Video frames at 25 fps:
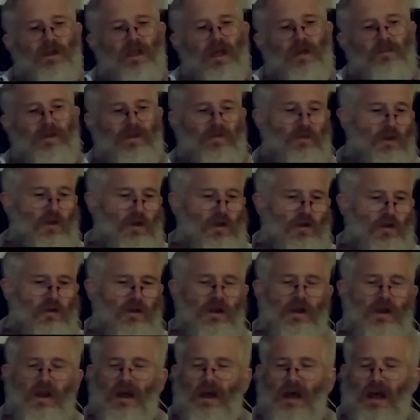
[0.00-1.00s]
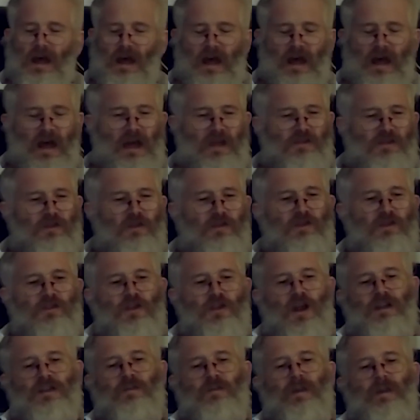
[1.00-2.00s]
I mean, you
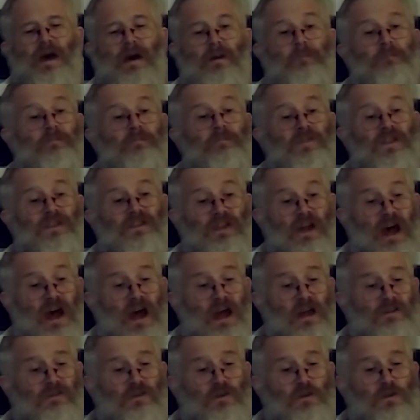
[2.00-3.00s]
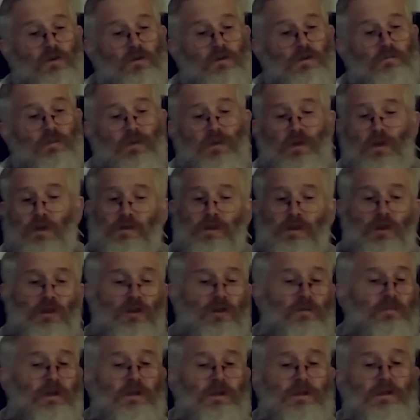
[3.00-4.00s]
talked about the doctors, but there's a
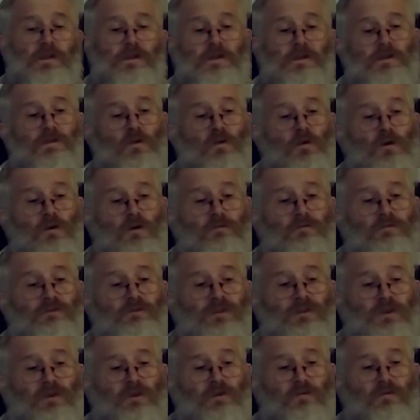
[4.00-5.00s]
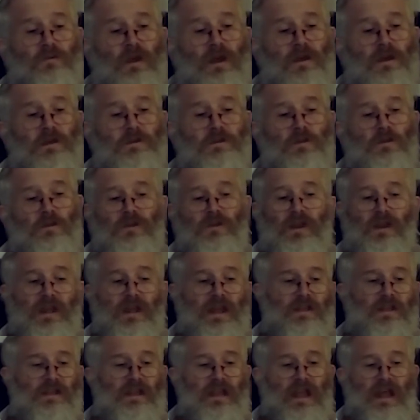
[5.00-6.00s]
good business school too, right? So you can
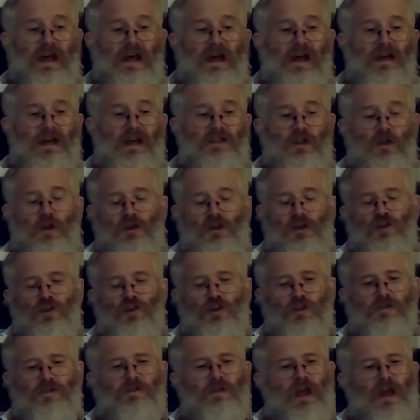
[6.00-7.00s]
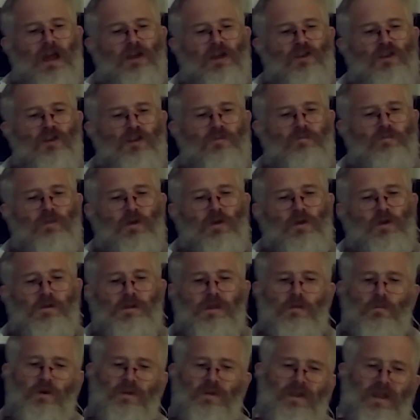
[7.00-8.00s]
get a good
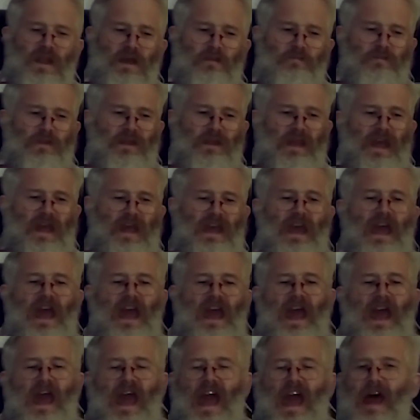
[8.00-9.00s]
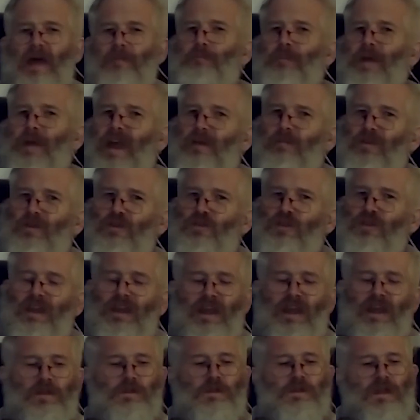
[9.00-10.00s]
person with an MBA, And maybe you can
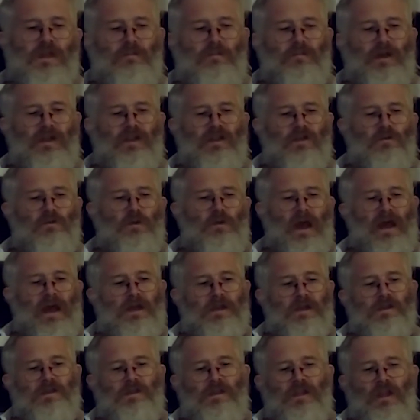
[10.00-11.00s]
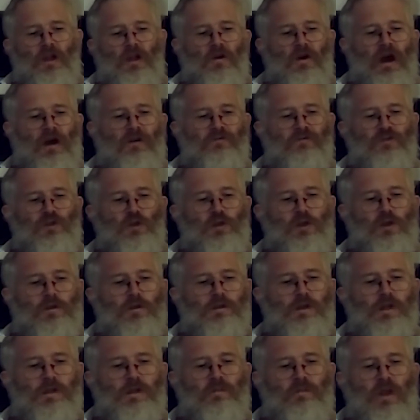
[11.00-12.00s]
get somebody who has, a few
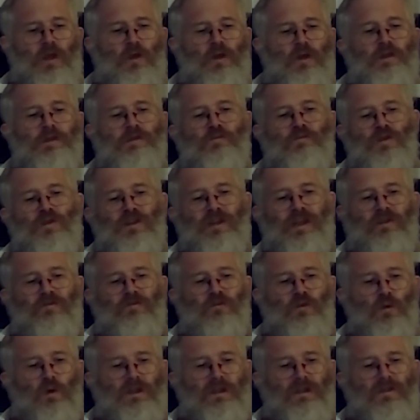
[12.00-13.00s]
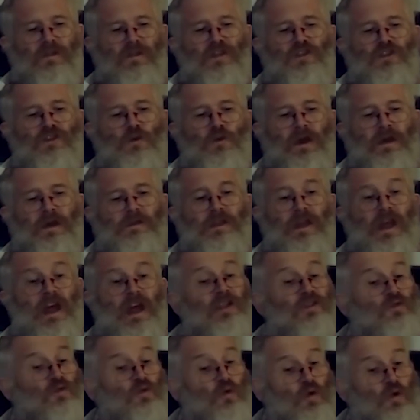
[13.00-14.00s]
years experience working for one of the US
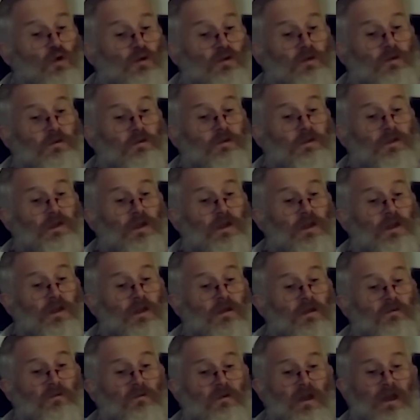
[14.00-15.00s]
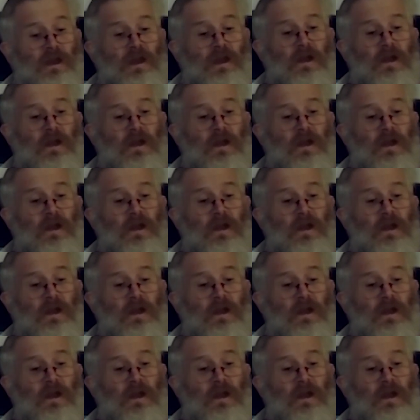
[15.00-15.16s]
headquarters, right?